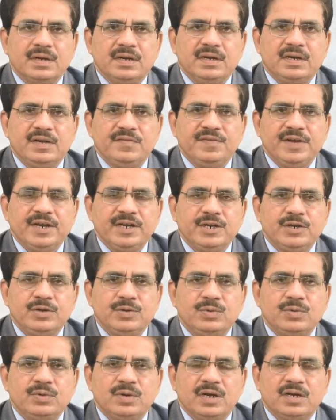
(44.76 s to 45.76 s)
defect due
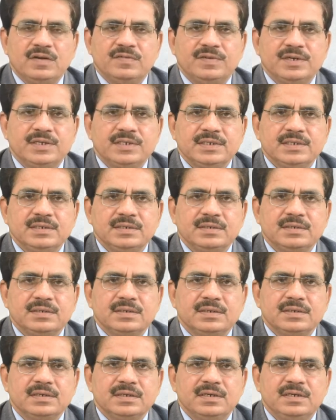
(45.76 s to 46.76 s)
to conversion,
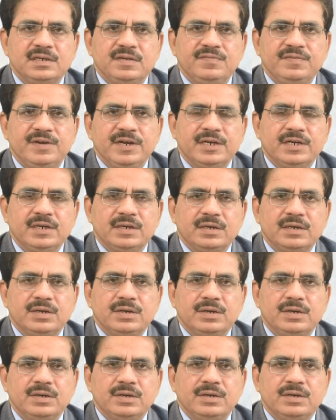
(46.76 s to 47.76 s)
defect
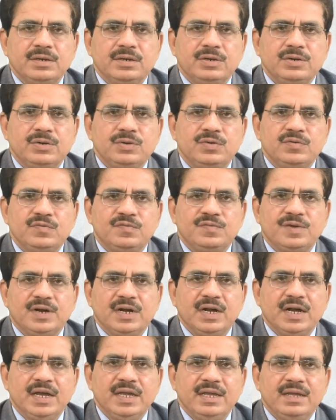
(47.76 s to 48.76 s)
due to
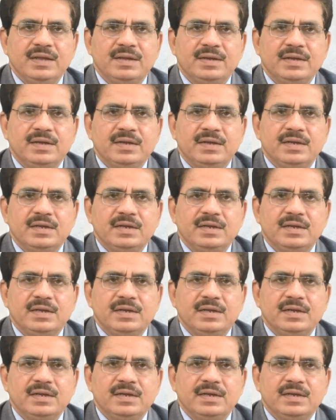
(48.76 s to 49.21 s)
fungi,